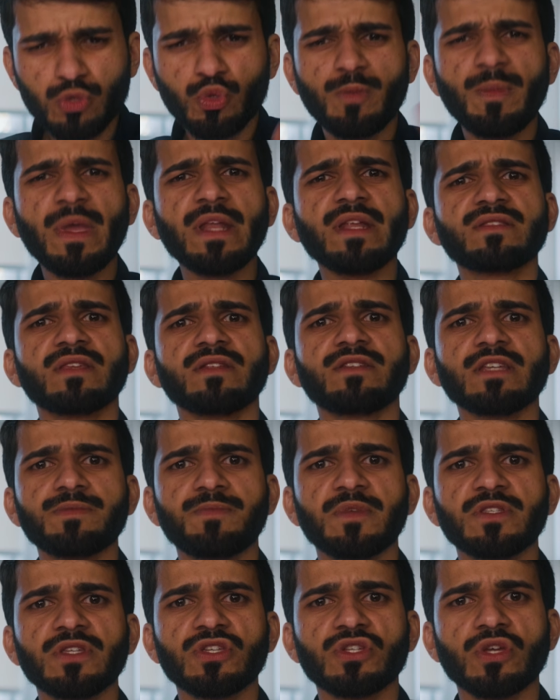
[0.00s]
do we mean it's a
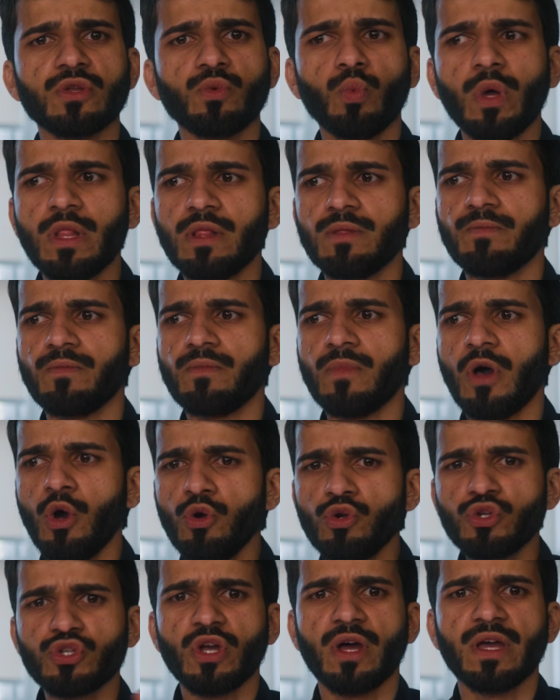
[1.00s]
disposition? Well,
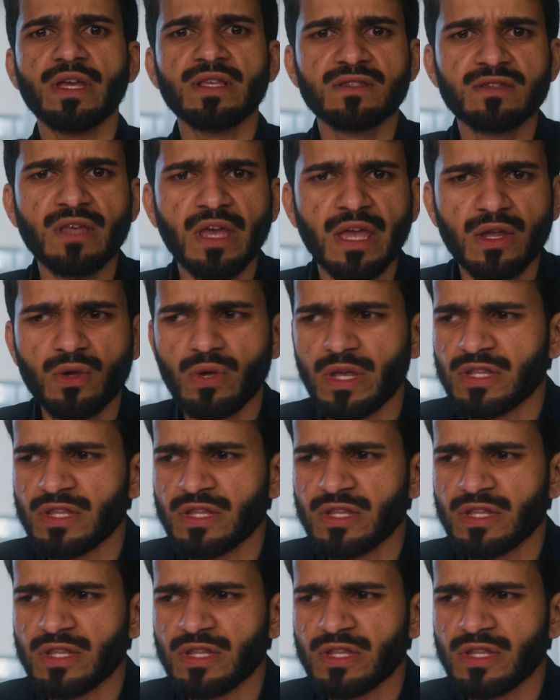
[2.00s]
Oakeshott is saying